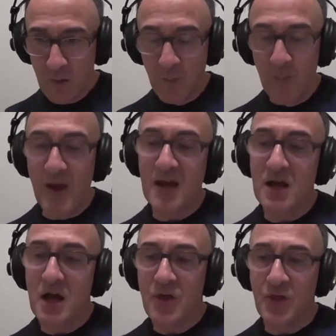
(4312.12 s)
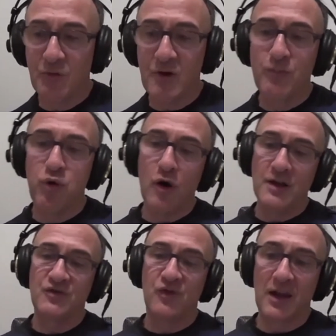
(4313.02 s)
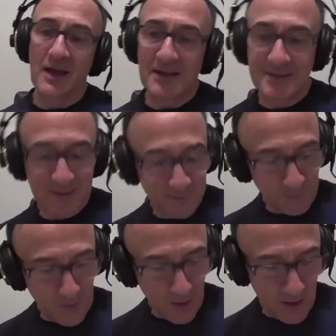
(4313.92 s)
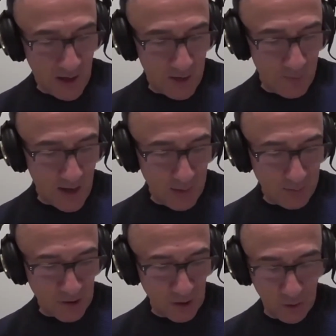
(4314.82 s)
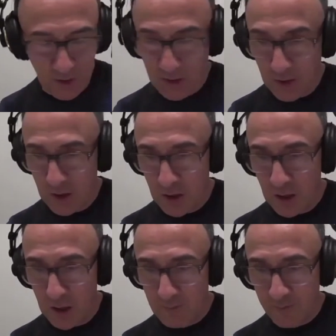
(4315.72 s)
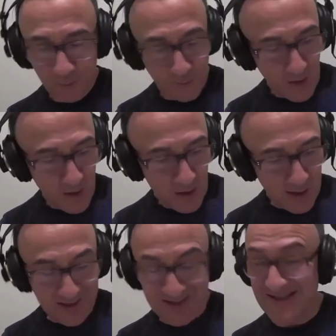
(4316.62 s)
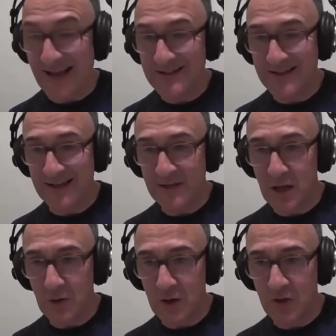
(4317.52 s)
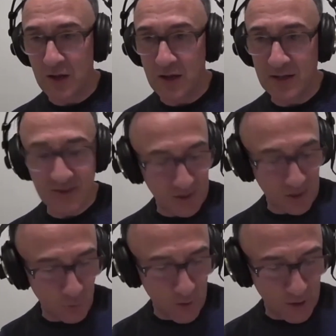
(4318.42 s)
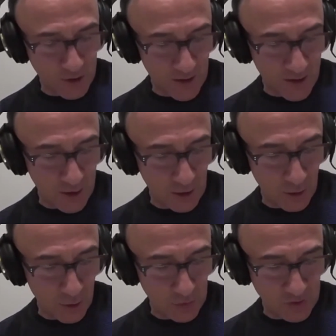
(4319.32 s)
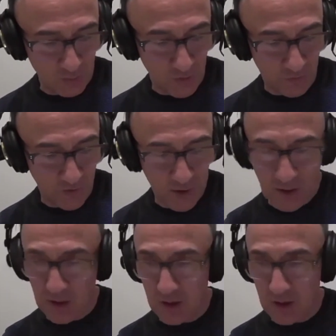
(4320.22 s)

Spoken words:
Big 3 points for Leeds. I'm absolutely ecstatic. The only thing is we did lose Rafinha